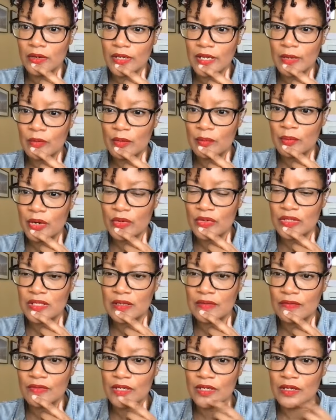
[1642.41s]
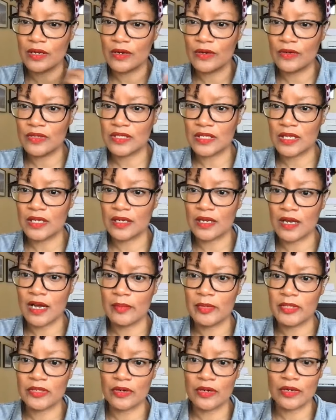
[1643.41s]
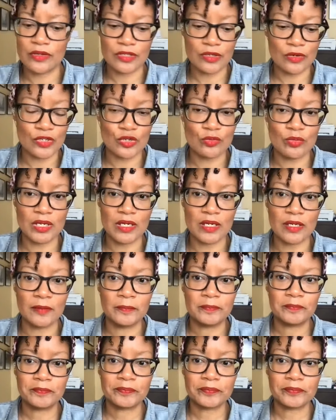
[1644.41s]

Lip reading: Okay, when posting videos and commentary on social media.